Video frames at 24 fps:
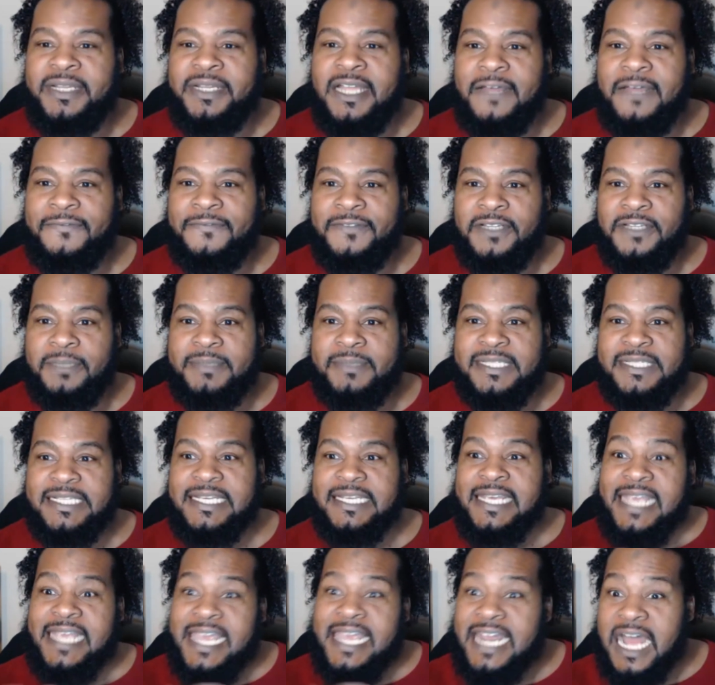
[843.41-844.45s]
Bilal
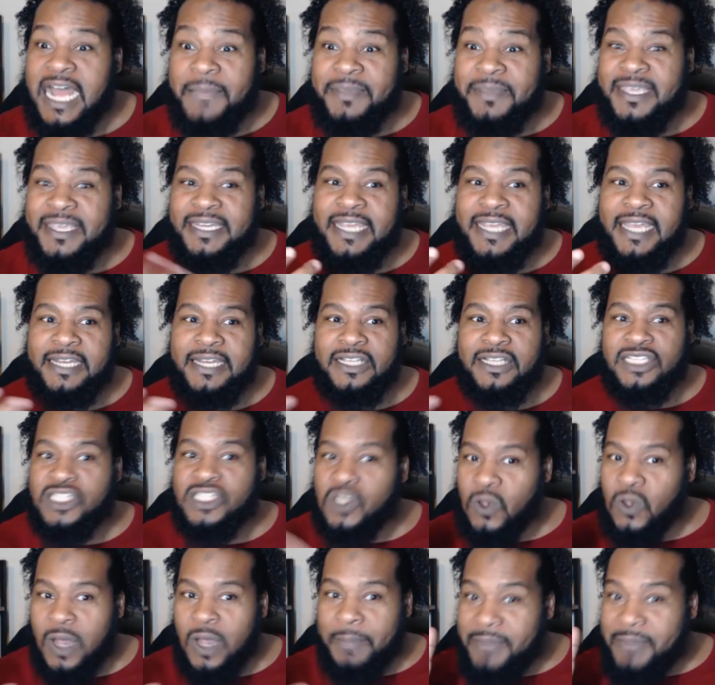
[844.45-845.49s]
Phillips. And I'm Canadian,
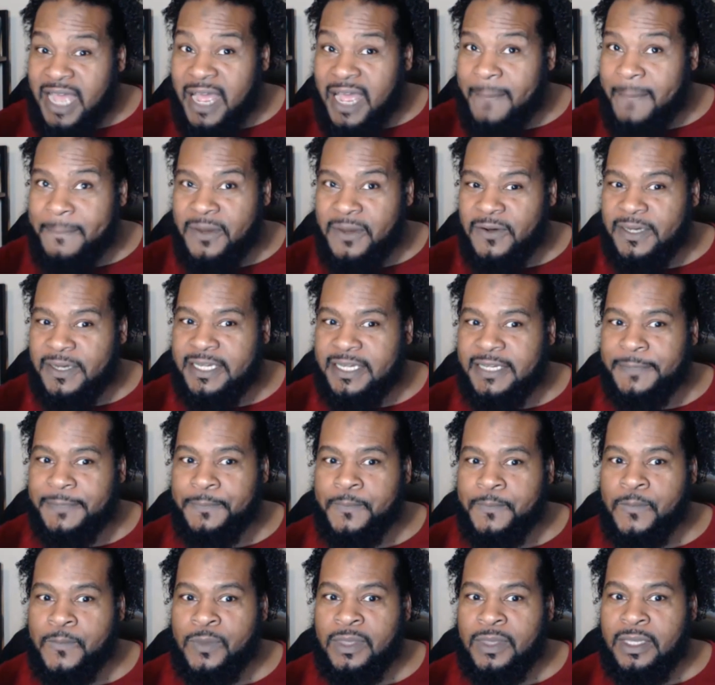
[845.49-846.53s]
so I'm not
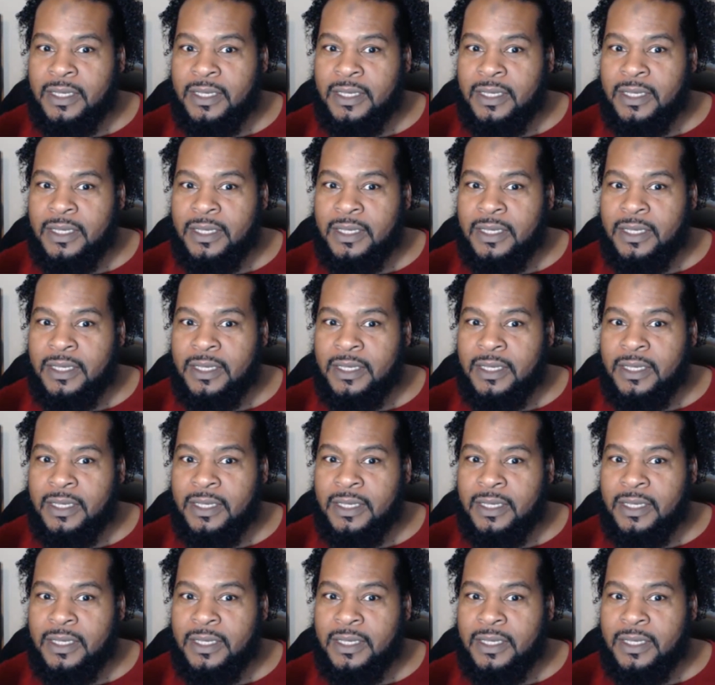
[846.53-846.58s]
American.